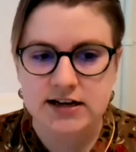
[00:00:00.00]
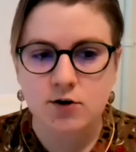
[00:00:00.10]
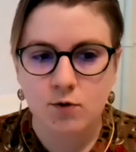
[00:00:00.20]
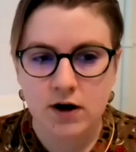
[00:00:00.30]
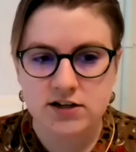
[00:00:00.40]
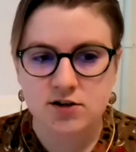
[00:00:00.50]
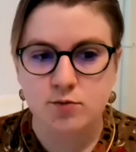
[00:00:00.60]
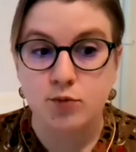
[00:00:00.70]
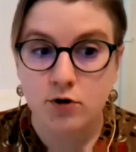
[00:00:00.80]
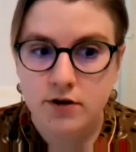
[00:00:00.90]
I don't want to
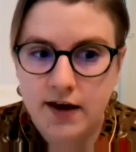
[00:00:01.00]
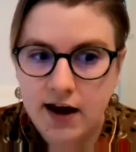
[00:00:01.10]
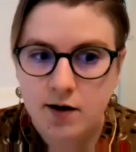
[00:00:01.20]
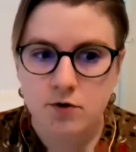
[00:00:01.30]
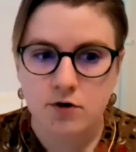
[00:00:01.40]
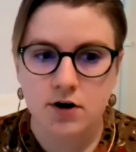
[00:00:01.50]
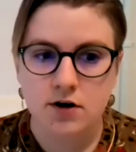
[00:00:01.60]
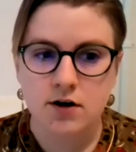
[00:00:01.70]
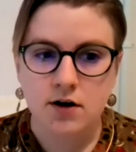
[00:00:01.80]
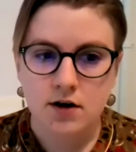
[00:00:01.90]
bore them
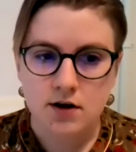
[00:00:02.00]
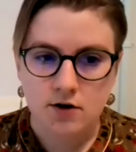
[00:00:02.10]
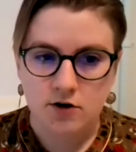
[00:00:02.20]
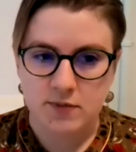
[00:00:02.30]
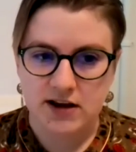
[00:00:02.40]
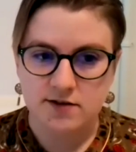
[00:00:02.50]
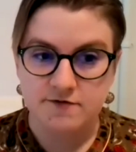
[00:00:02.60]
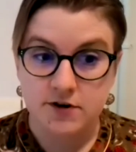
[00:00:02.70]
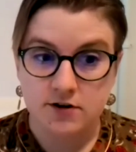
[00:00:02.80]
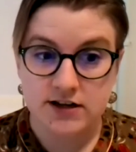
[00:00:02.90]
or make
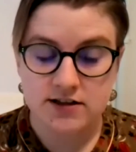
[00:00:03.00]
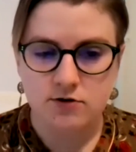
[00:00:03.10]
them feel like,